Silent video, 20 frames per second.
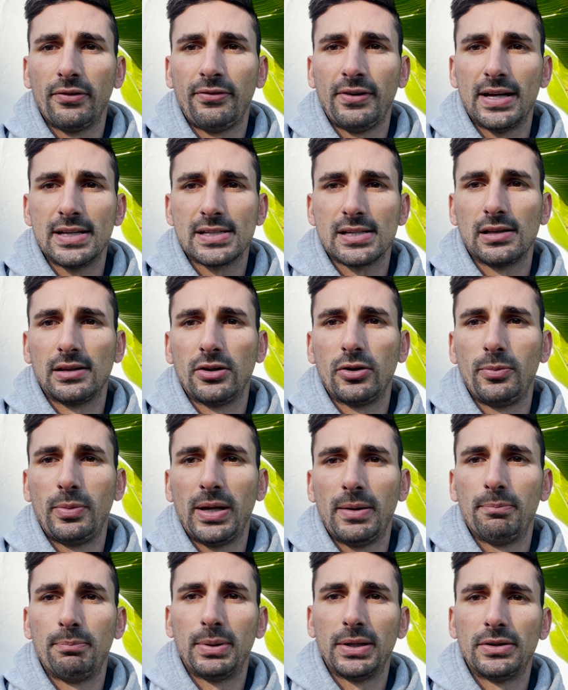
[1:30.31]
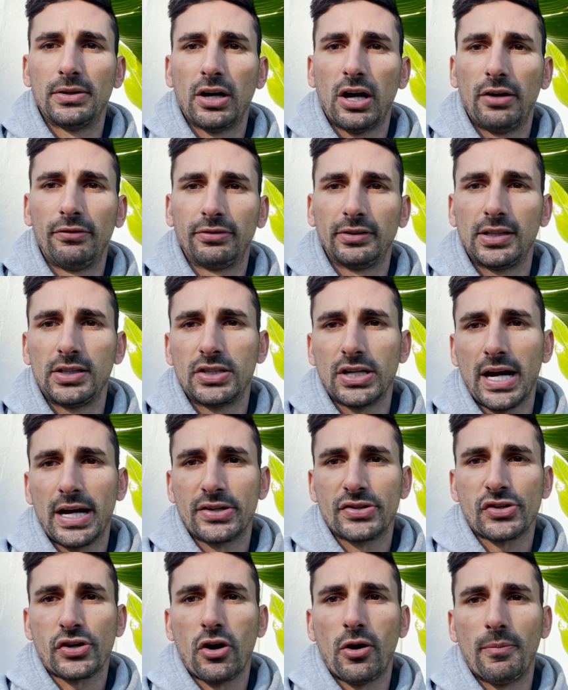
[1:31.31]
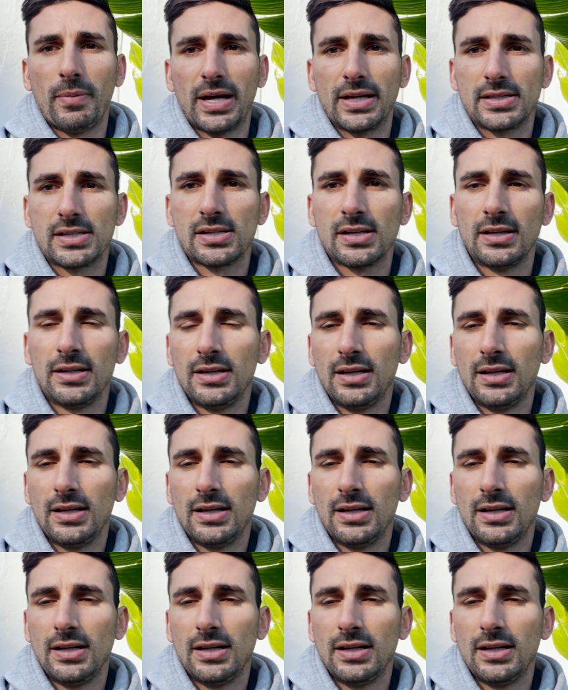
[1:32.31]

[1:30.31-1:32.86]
fence a little bit. But hopefully Jag's comments.